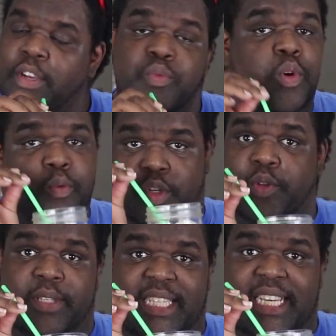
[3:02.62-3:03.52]
wish World War
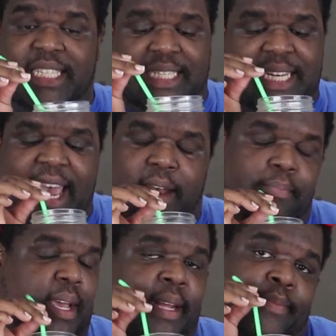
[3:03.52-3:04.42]
II was this
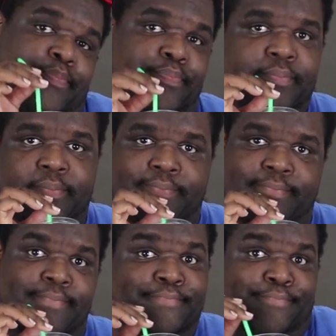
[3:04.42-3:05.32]
instead, but
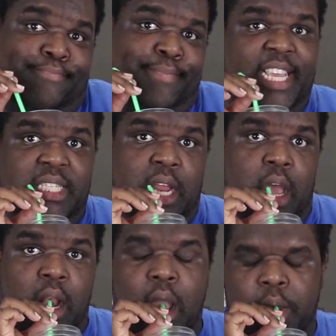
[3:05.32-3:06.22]
it's
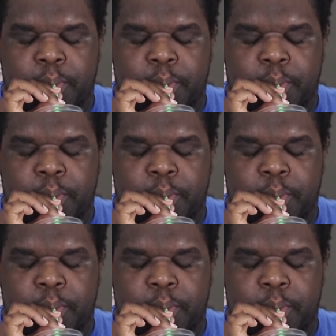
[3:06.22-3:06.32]
not.